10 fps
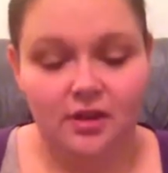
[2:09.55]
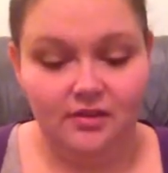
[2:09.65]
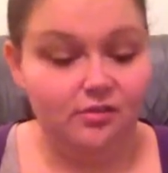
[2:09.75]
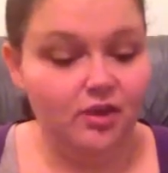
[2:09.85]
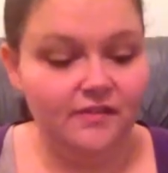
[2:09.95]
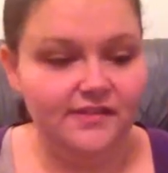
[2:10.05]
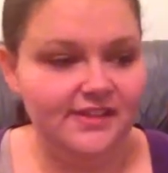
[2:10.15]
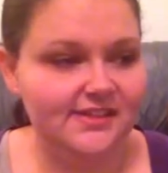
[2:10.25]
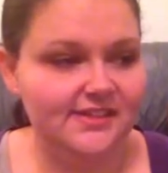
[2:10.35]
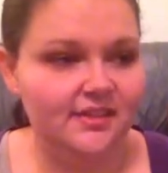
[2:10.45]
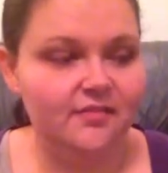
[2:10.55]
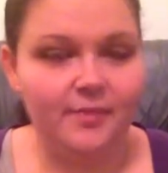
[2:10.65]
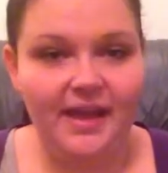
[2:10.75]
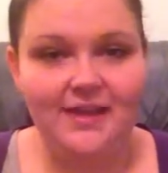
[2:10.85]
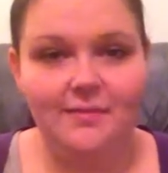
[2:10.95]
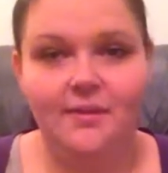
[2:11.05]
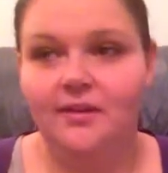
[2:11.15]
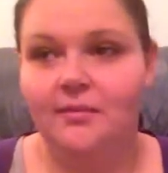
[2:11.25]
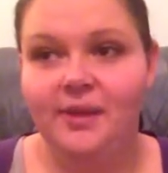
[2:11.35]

Uh, crafting stuff, paper,